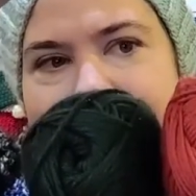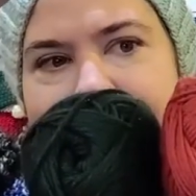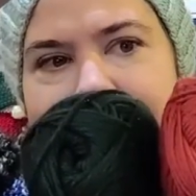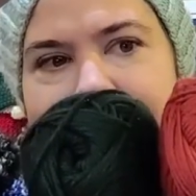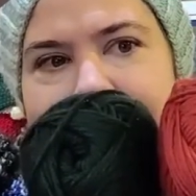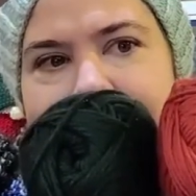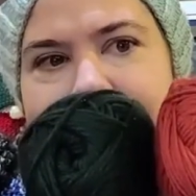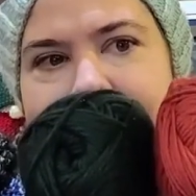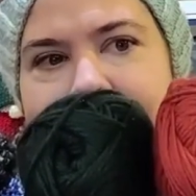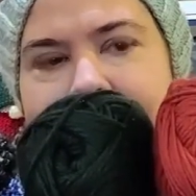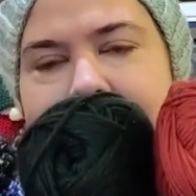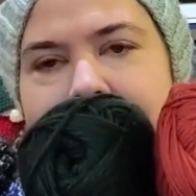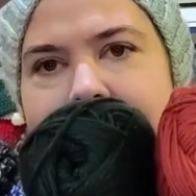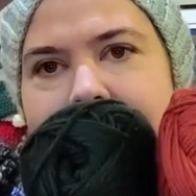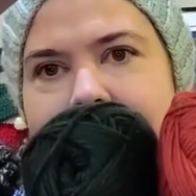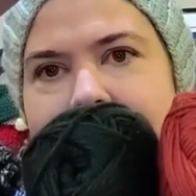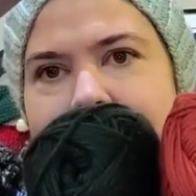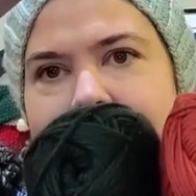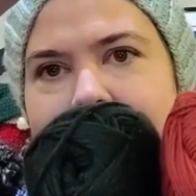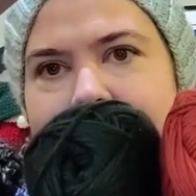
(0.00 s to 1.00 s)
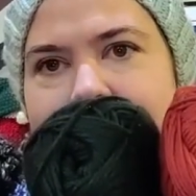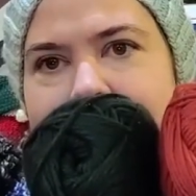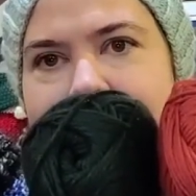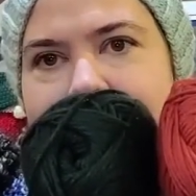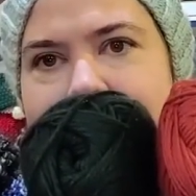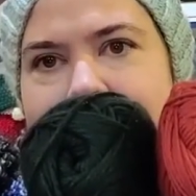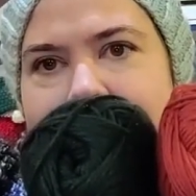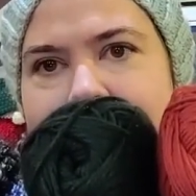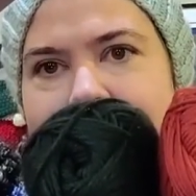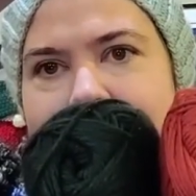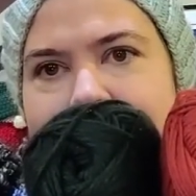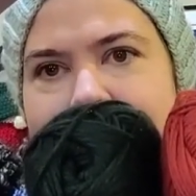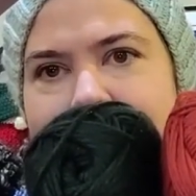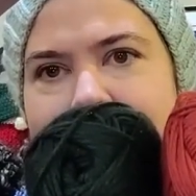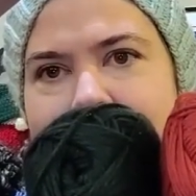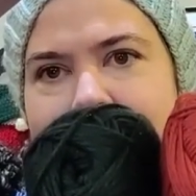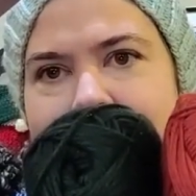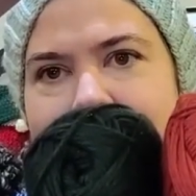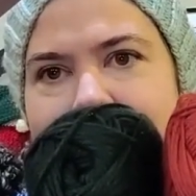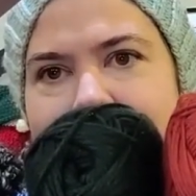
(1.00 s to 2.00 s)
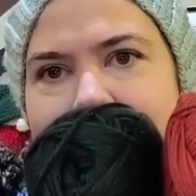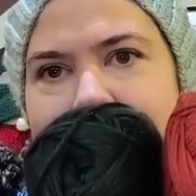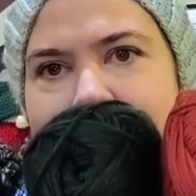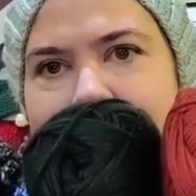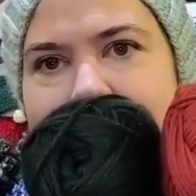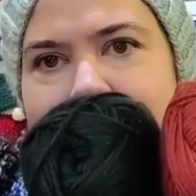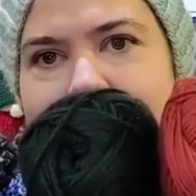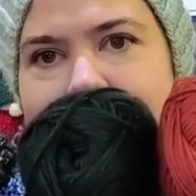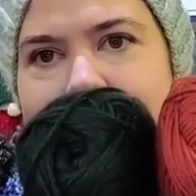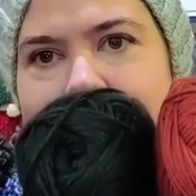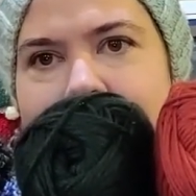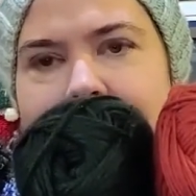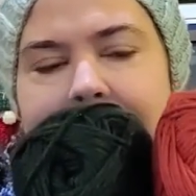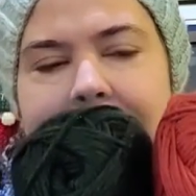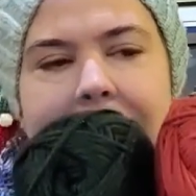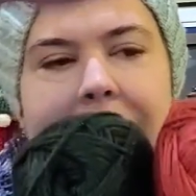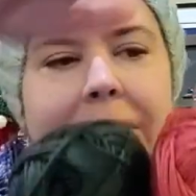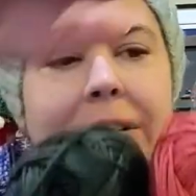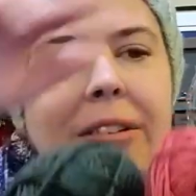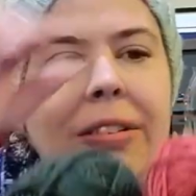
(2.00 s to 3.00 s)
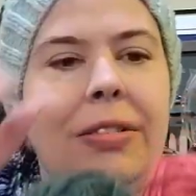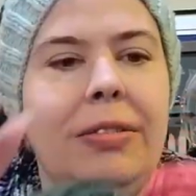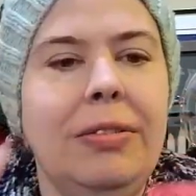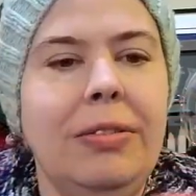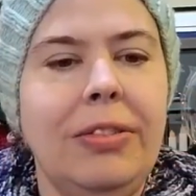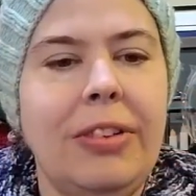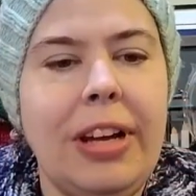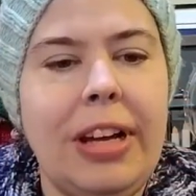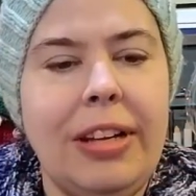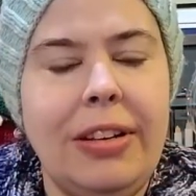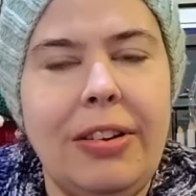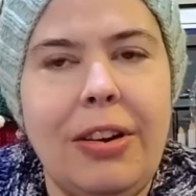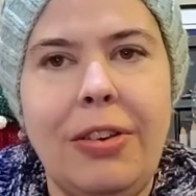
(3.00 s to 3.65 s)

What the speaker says: It's kind of a different color red.